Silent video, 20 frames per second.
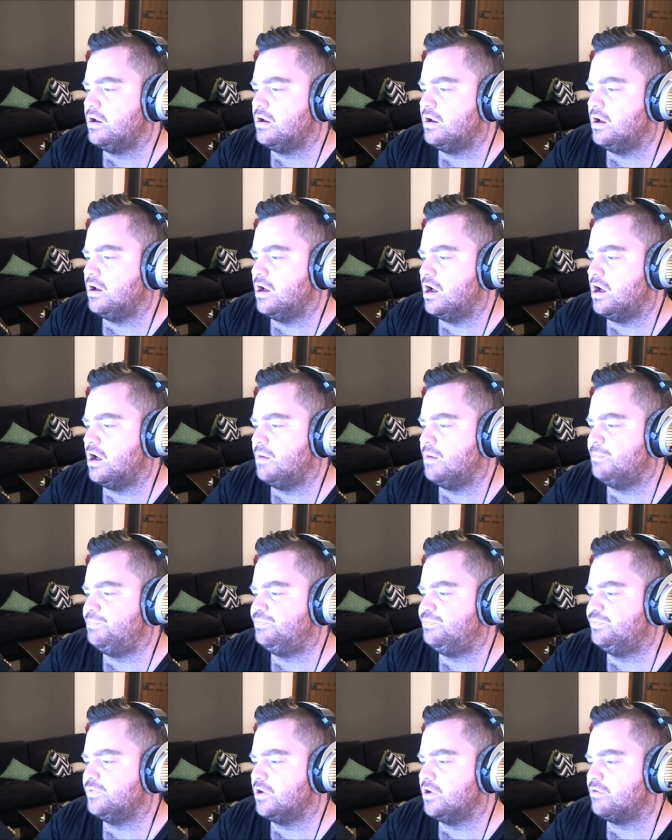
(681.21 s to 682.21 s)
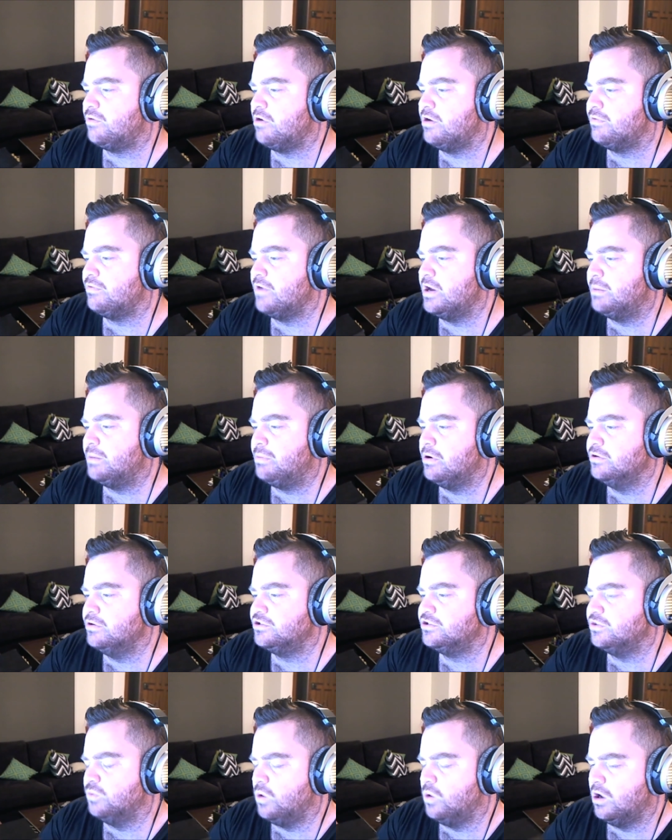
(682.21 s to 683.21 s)
I wrote a Reddit post a
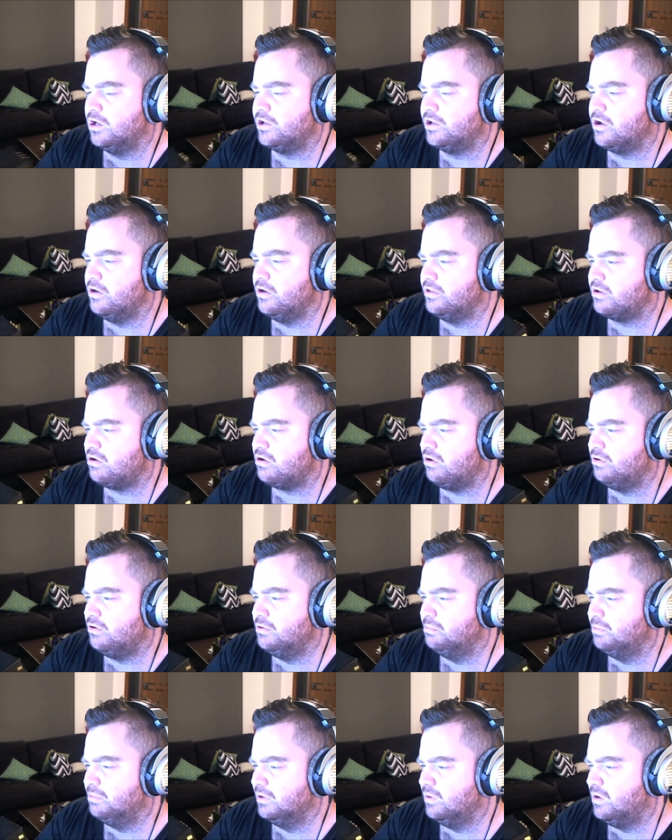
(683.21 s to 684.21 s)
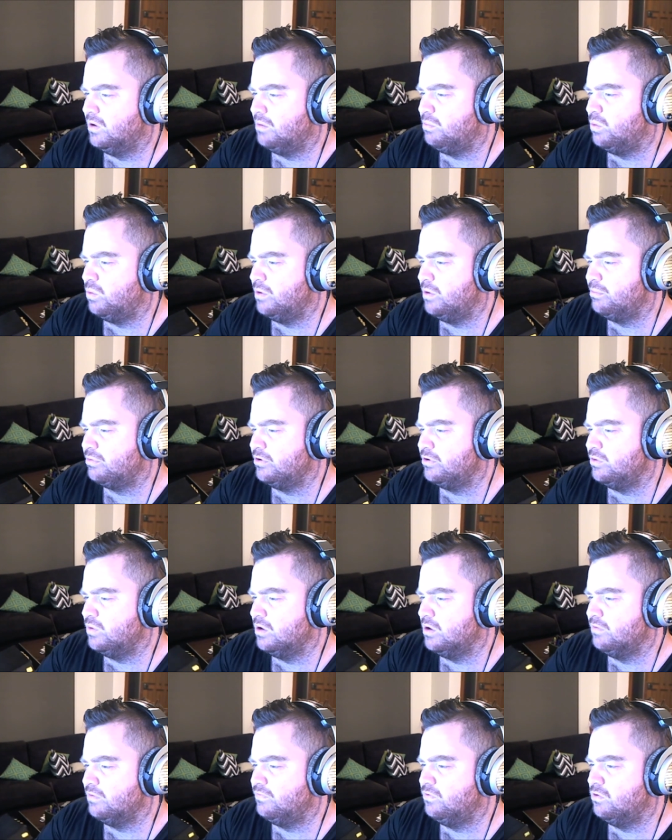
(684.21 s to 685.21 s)
while ago that kind of blew up, went pretty well
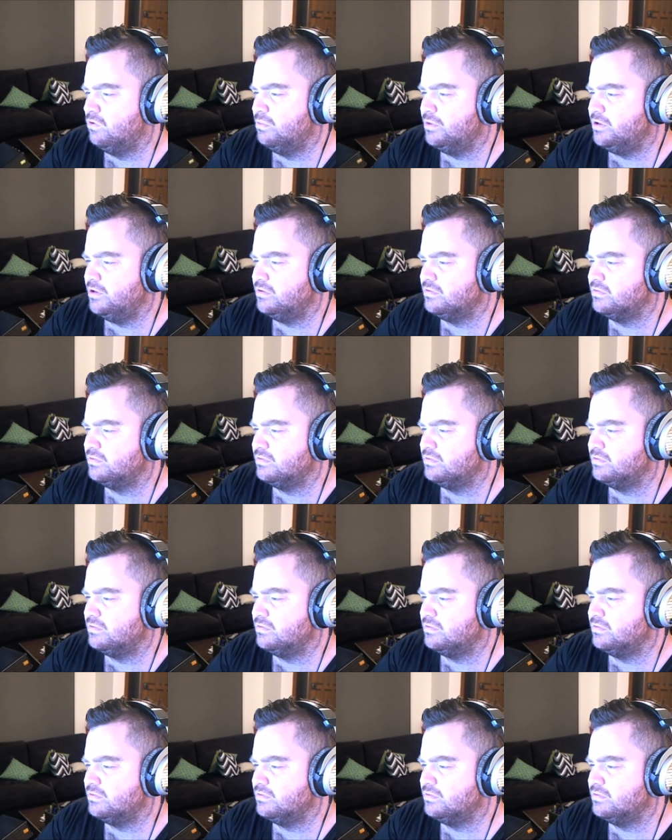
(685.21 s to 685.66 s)
for me.